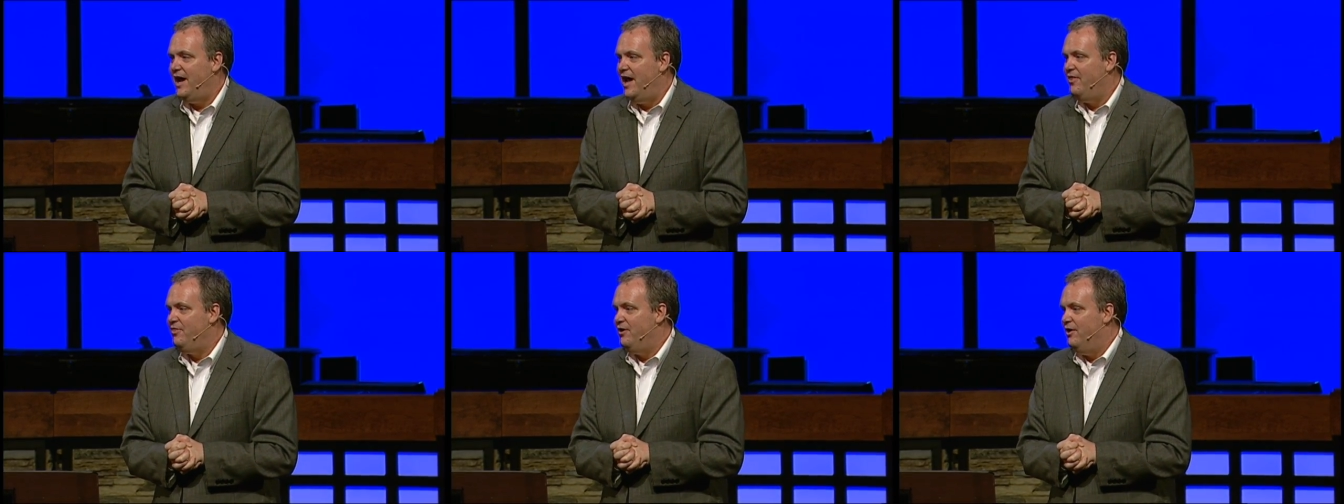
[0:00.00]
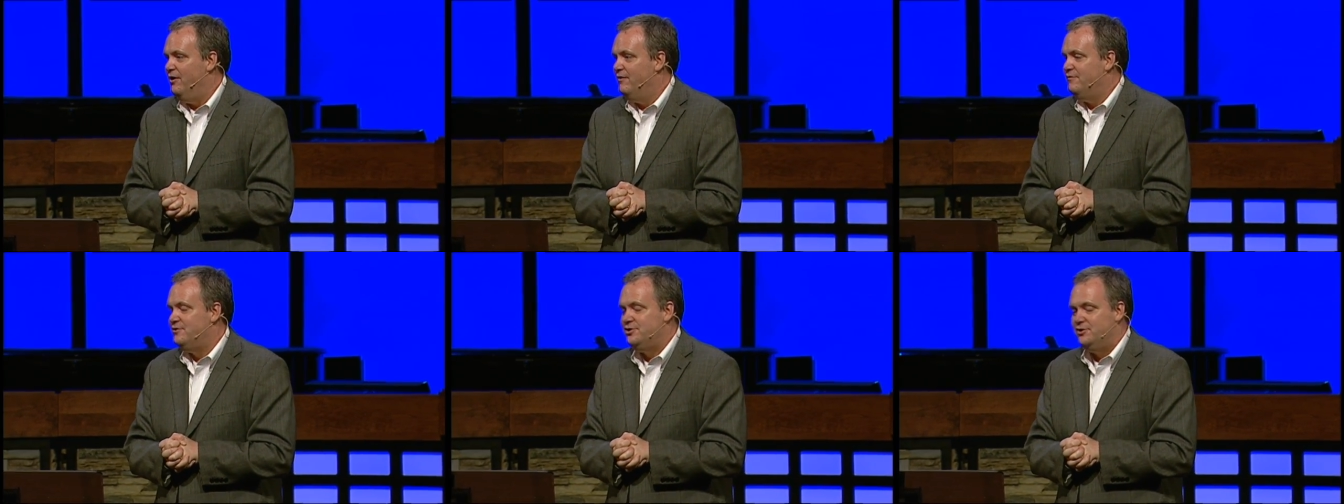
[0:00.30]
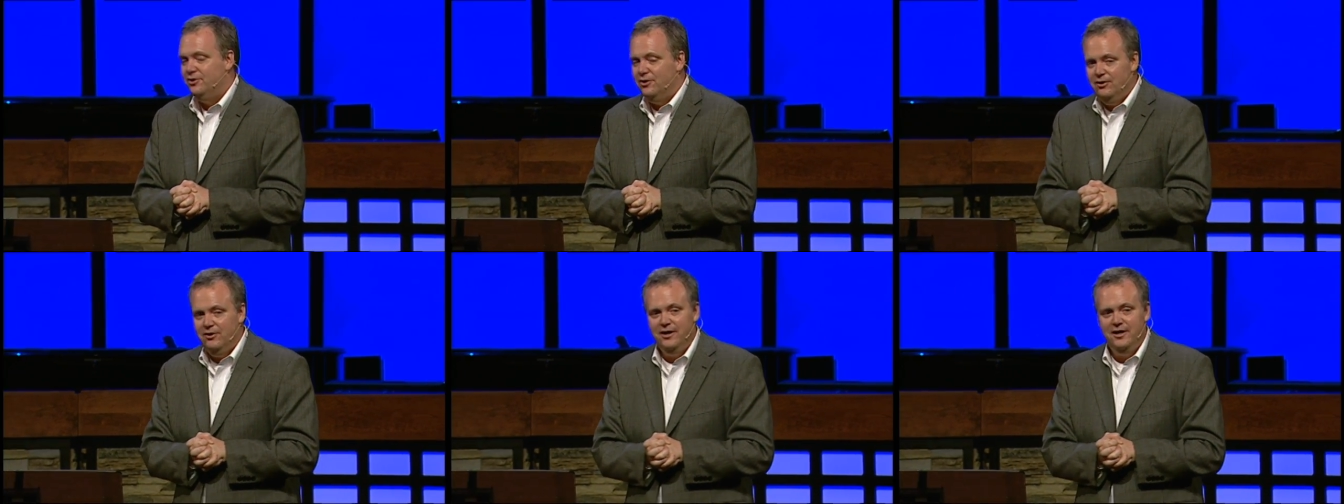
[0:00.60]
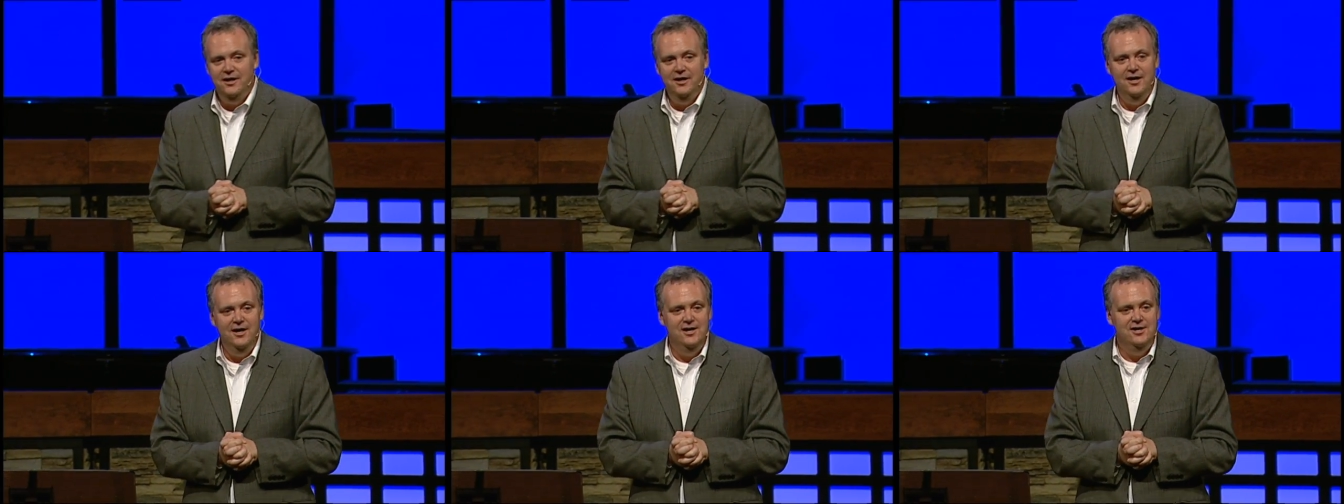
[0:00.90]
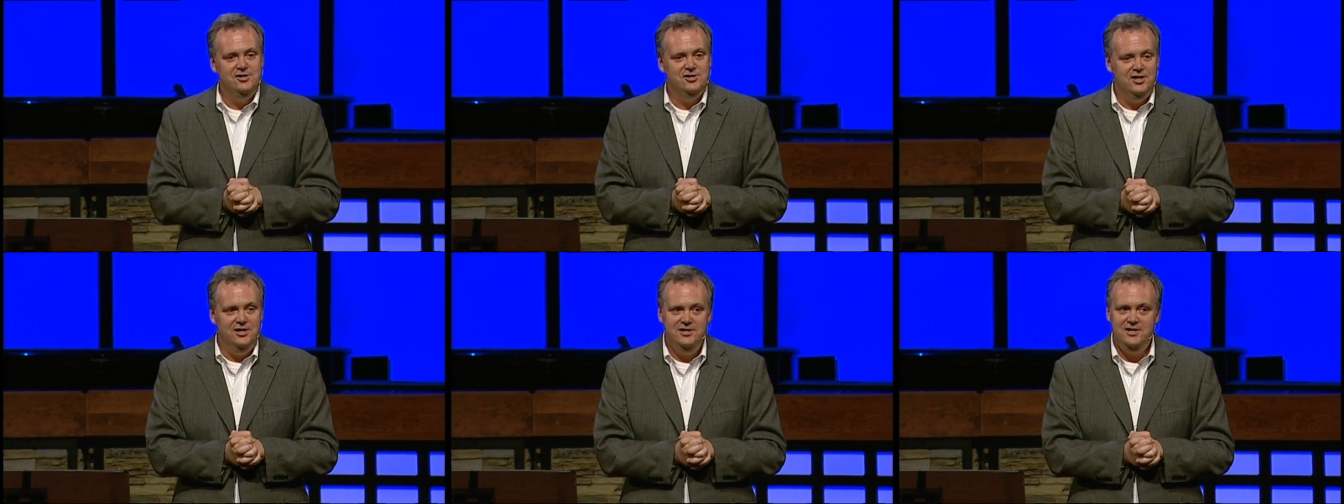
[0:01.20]
I thought, surely
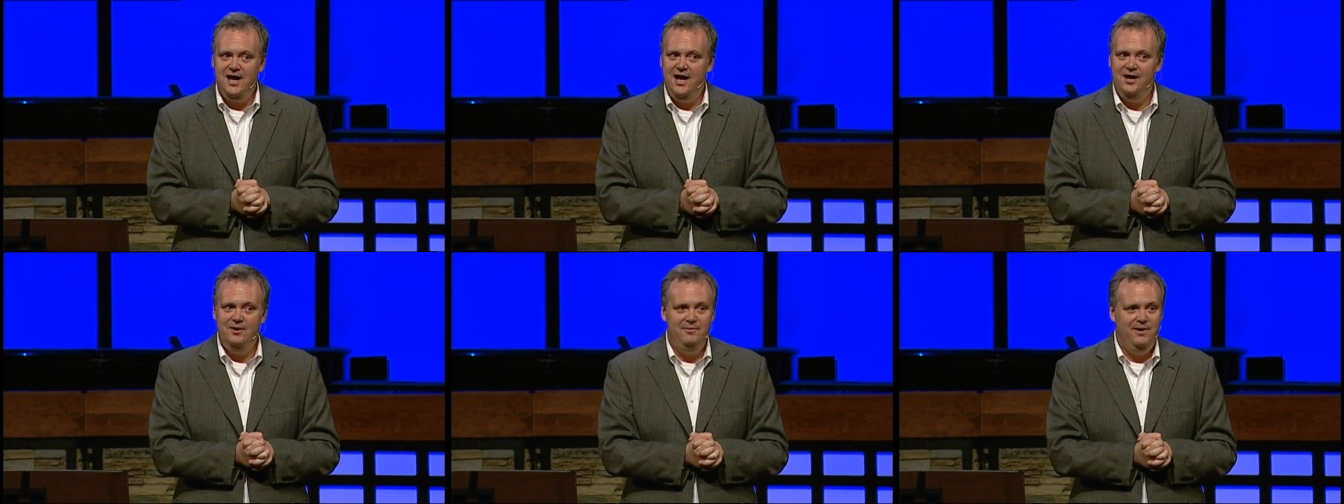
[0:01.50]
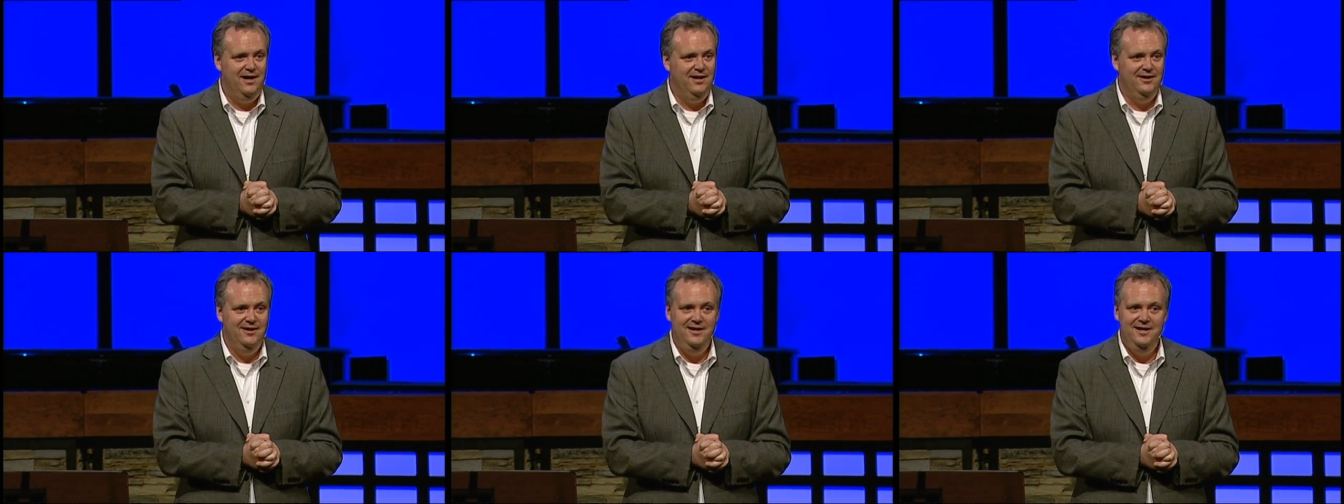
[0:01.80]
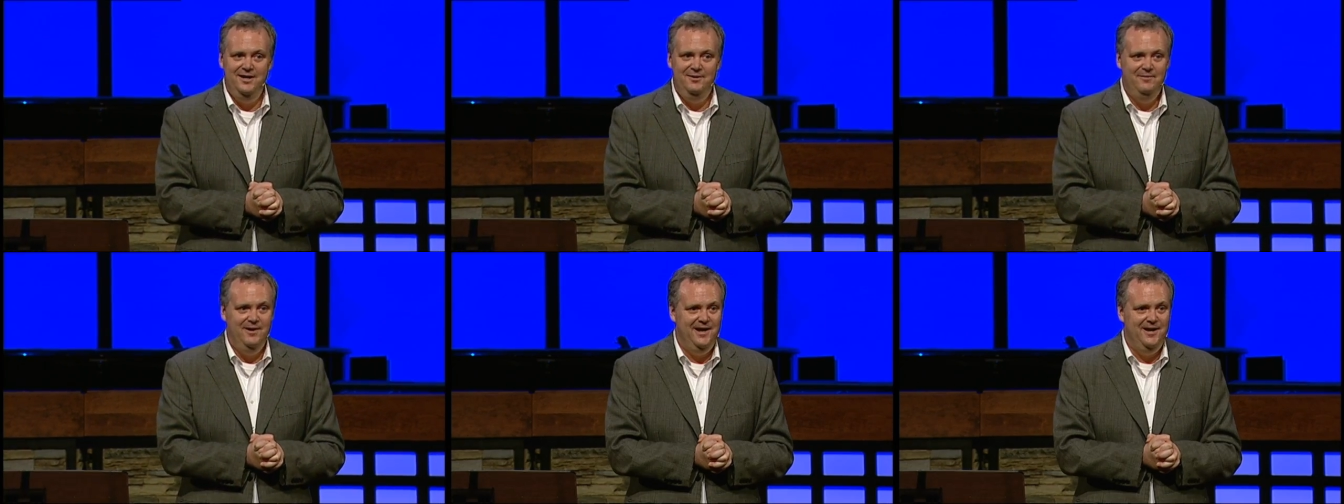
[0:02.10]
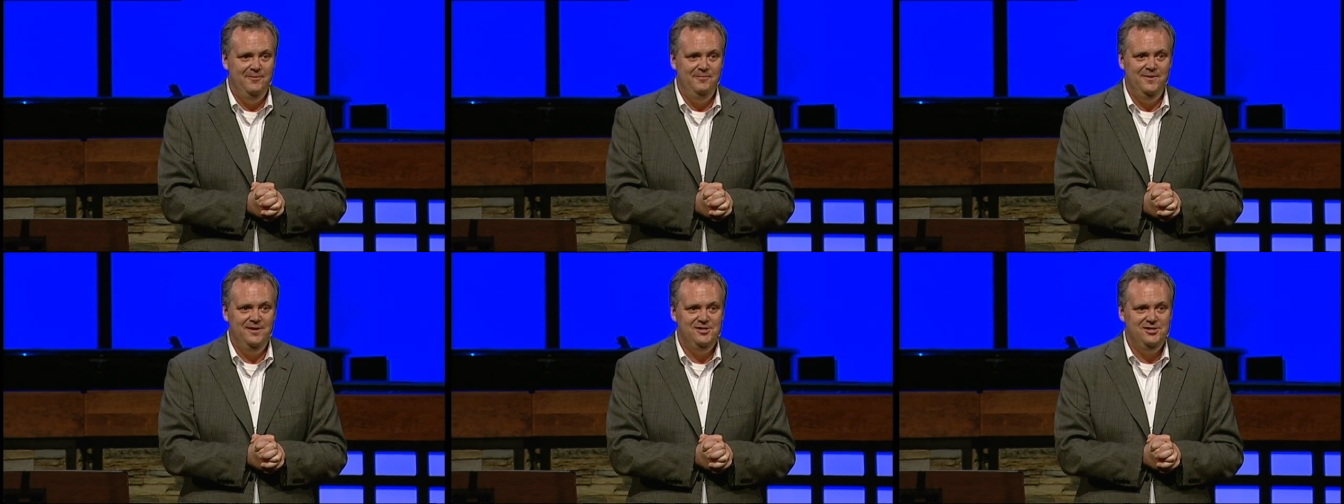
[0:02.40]
she's out of my league, man.